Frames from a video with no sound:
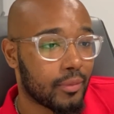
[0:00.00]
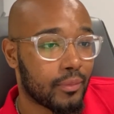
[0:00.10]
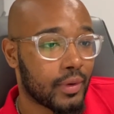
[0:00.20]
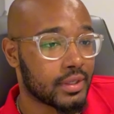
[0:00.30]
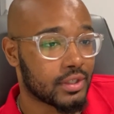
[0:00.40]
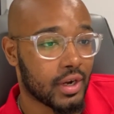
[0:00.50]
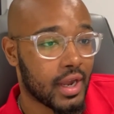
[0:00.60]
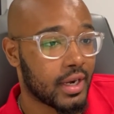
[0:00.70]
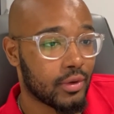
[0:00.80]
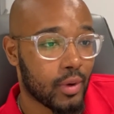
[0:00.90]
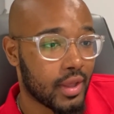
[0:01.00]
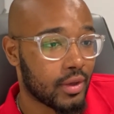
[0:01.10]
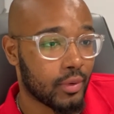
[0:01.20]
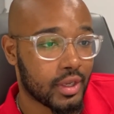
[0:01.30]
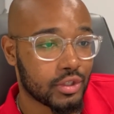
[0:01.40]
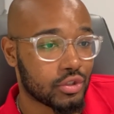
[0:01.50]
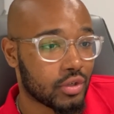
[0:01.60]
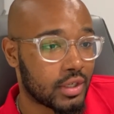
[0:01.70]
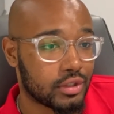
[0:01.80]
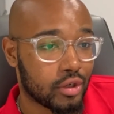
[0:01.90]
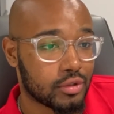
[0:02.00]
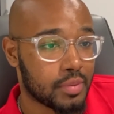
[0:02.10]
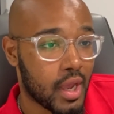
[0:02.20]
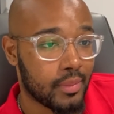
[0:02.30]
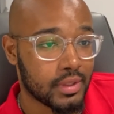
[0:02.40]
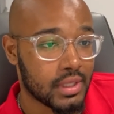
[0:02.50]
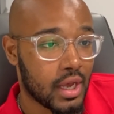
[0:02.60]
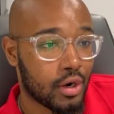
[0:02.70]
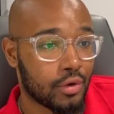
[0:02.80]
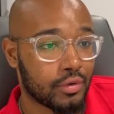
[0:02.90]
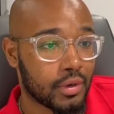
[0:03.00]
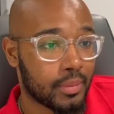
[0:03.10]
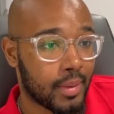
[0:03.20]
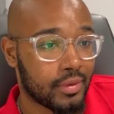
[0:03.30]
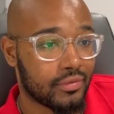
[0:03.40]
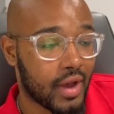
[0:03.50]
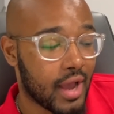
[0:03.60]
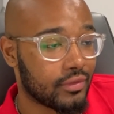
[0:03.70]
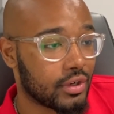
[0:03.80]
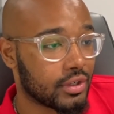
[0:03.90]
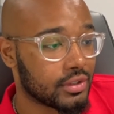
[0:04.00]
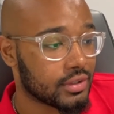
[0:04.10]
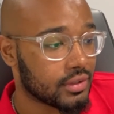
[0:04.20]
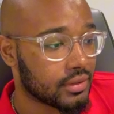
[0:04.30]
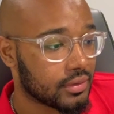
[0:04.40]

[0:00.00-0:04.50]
but is there any way that we could stretch those payments out over maybe 5 years?